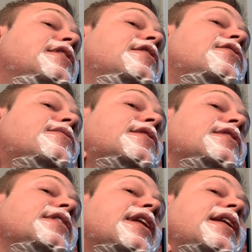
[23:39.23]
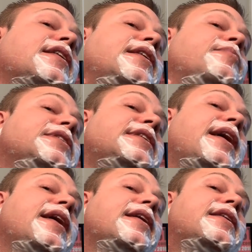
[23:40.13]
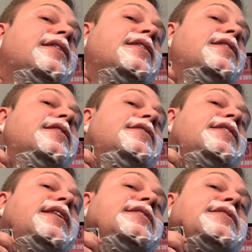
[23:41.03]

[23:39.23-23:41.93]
and over. You got to keep it tight. Tight